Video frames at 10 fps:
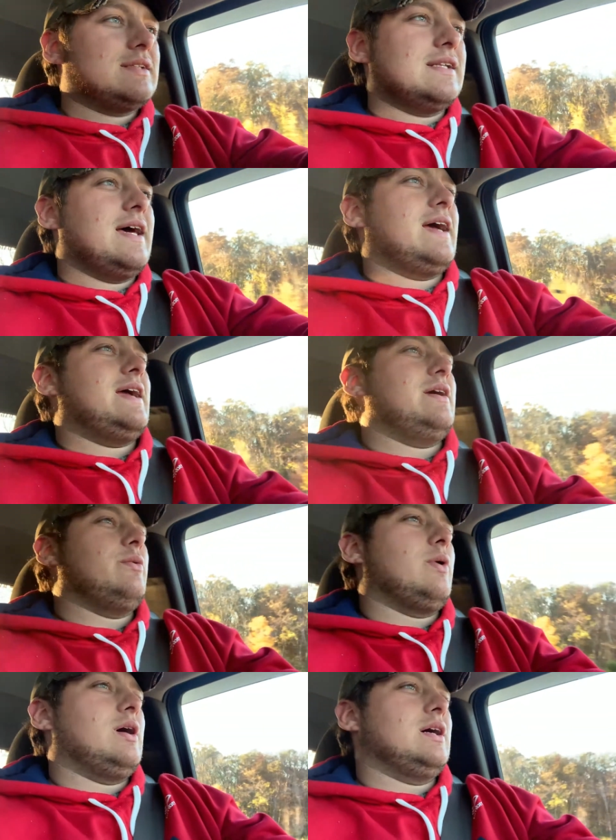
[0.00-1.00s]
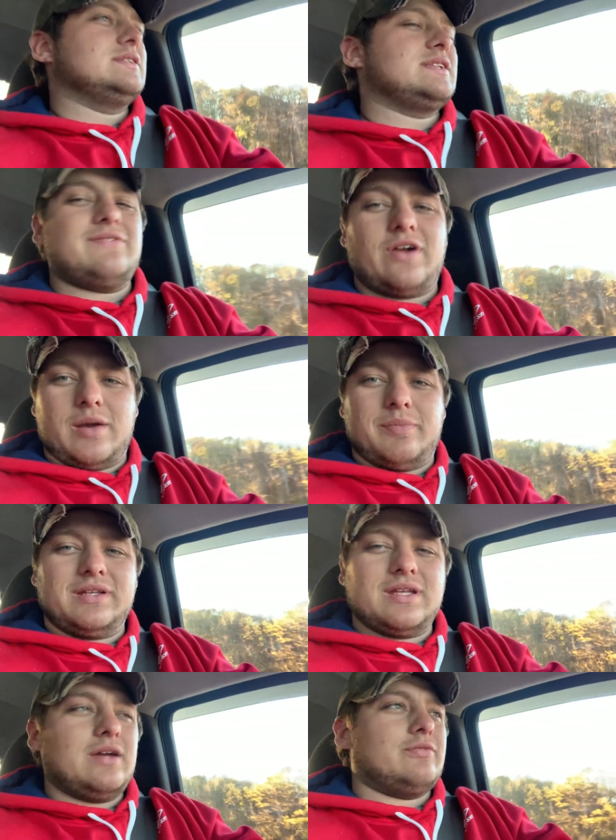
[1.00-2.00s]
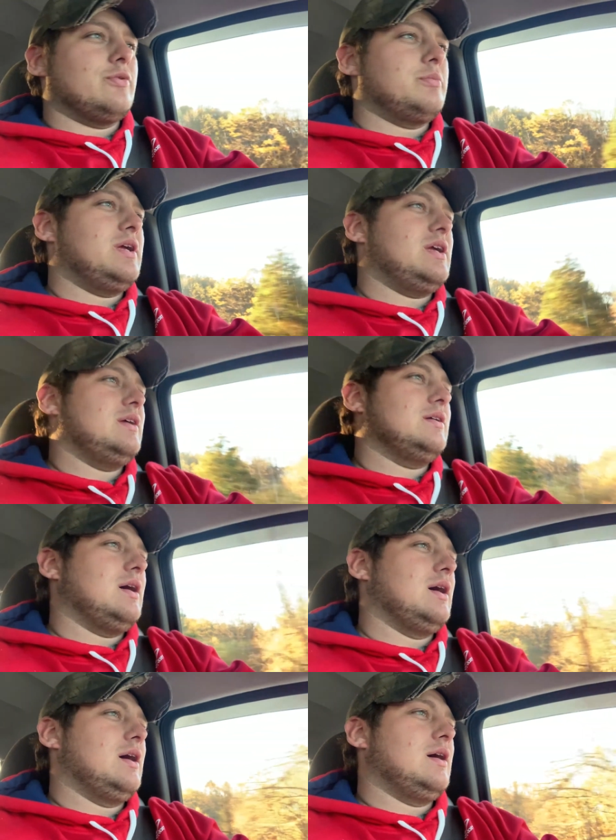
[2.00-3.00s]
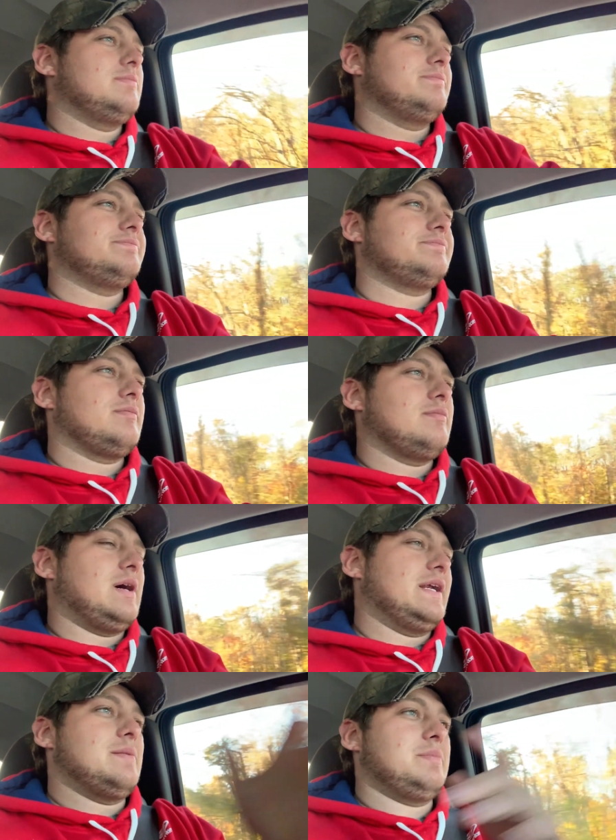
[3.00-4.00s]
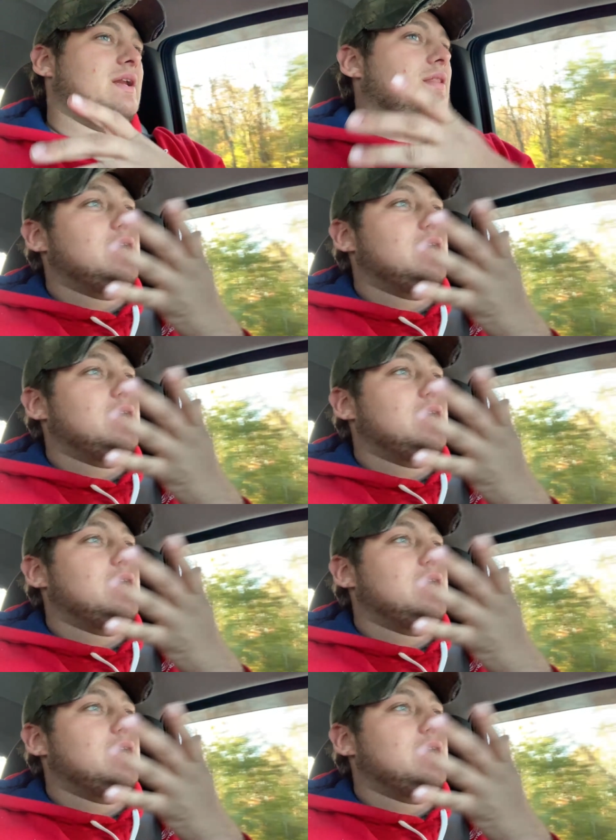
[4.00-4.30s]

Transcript: Today was a very big day for me. Uh, might not mean a